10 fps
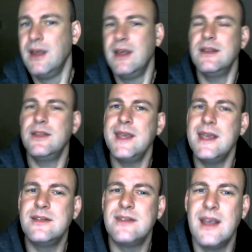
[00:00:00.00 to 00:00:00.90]
The thing
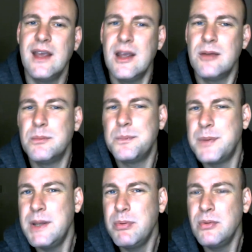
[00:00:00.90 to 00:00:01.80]
is,
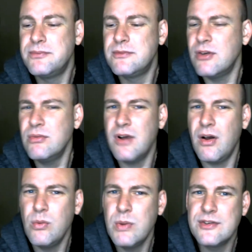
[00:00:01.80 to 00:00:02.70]
people don't
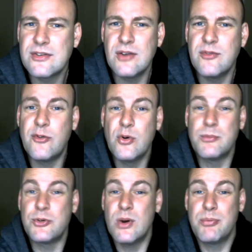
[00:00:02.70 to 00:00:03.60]
always conform
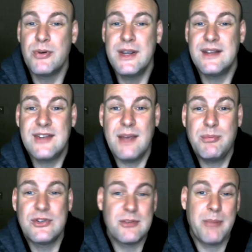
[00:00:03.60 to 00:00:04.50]
to our
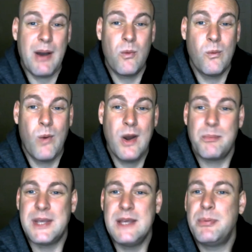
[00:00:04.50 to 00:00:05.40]
preconceptions about what
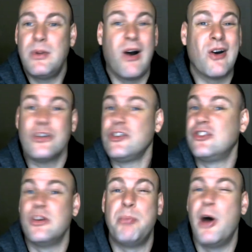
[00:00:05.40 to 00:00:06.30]
people are
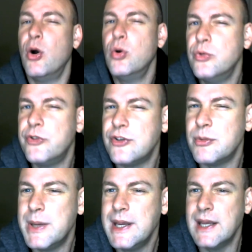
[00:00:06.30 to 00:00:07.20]
supposed to
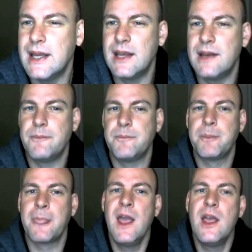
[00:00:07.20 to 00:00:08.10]
be.
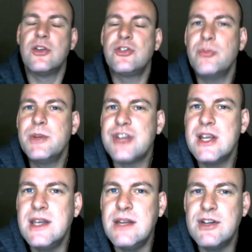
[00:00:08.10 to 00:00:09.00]
There's so much
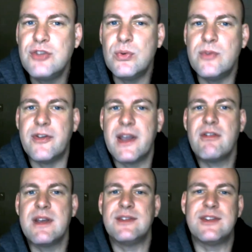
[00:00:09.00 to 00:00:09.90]
individual
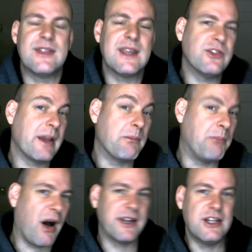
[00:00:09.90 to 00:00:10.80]
variance in things like
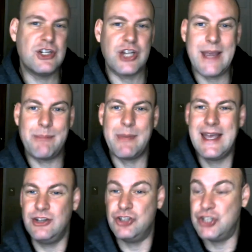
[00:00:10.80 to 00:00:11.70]
body shape,
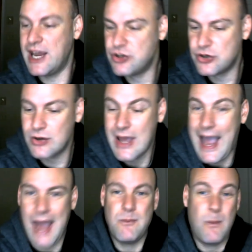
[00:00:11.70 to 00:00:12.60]
gender,
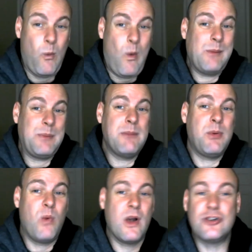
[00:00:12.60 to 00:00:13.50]
and what
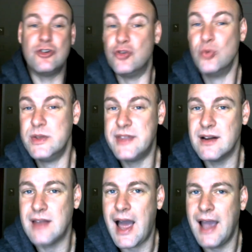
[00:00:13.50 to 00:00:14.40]
people want to do with their
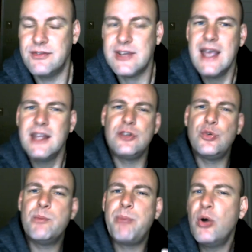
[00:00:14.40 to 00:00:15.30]
lives, that to
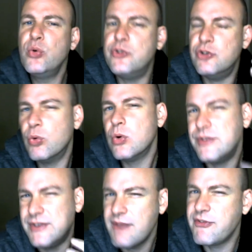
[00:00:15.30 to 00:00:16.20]
impose your
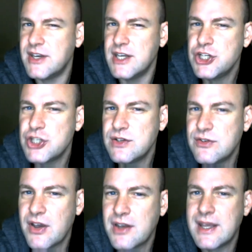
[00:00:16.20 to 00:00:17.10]
definitions
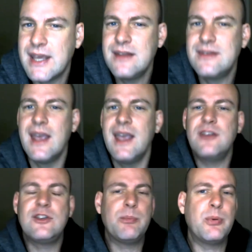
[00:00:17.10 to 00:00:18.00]
on kids
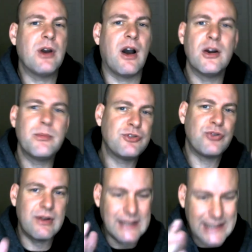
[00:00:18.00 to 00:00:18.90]
is to put
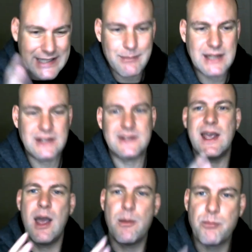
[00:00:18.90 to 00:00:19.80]
arbitrary
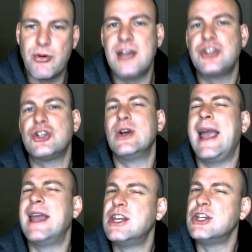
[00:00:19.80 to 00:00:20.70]
limits, pressure,
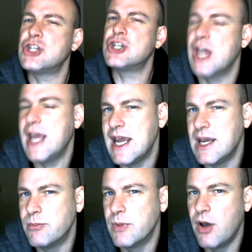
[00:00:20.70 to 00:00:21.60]
and
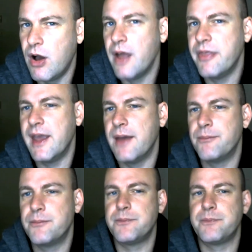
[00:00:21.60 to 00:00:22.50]
shame on
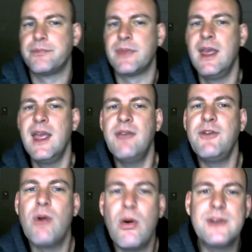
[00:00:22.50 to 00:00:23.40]
them. If
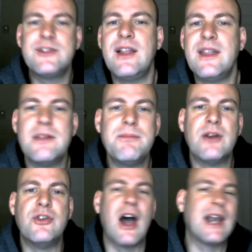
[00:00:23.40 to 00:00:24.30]
you're always telling them they're
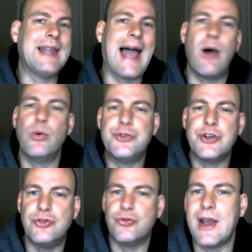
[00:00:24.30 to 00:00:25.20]
not allowed
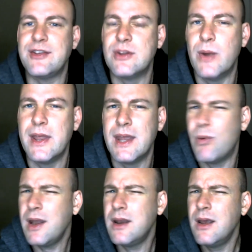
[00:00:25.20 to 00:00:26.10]
to dress the way they
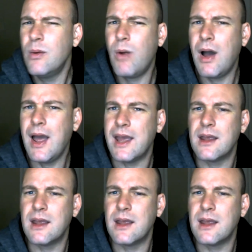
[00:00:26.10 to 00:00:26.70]
want, why?